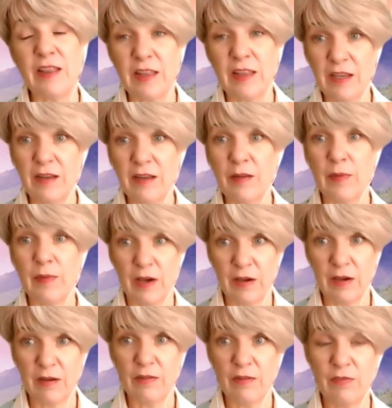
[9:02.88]
theme
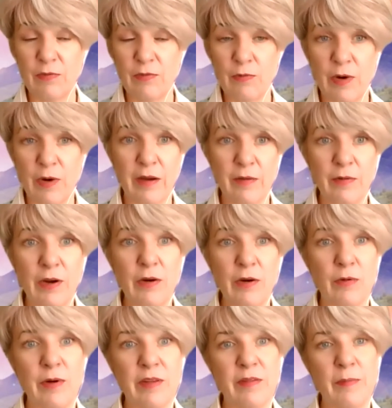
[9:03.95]
of what I wrote
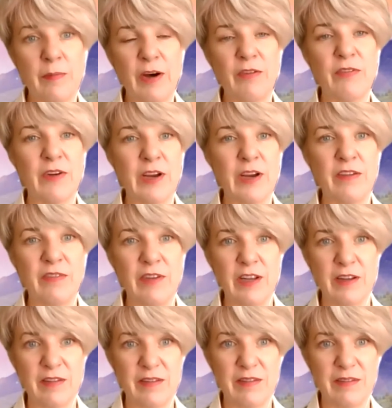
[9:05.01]
was about
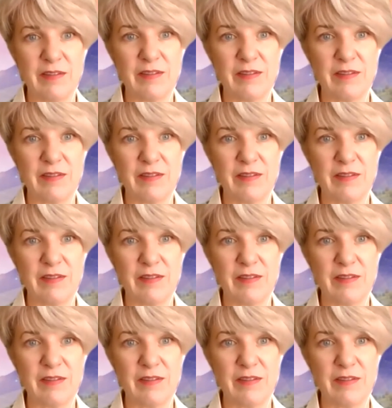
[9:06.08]
forgiveness